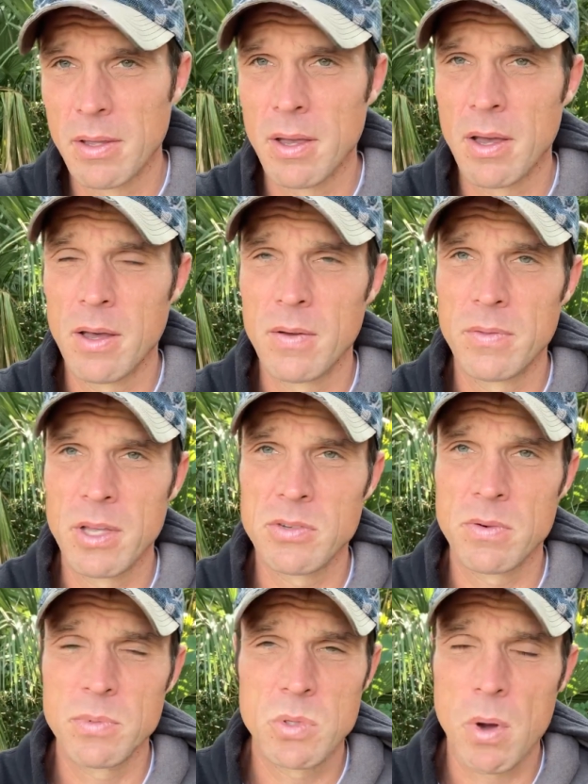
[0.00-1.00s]
uh, that's
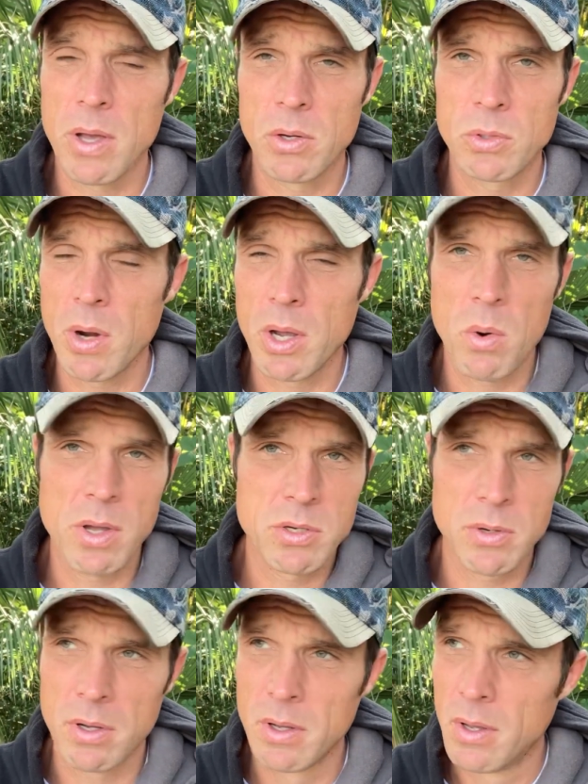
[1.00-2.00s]
from tri-
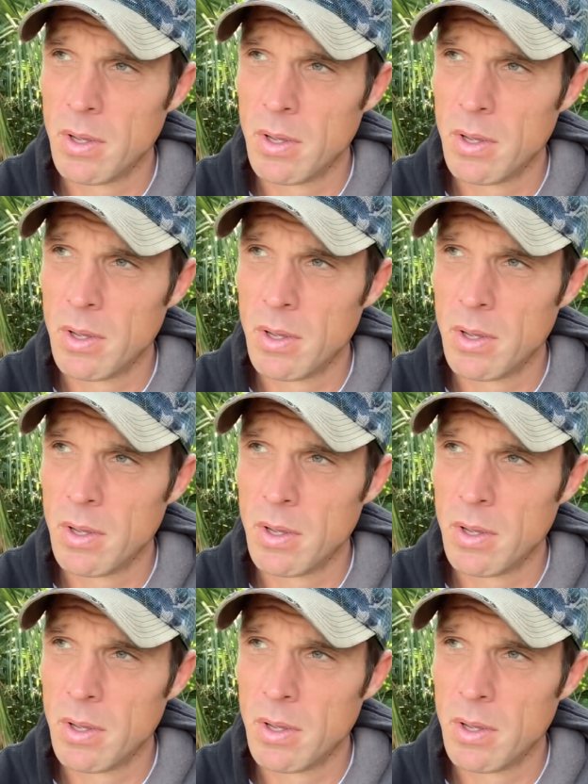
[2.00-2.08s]
triquetra.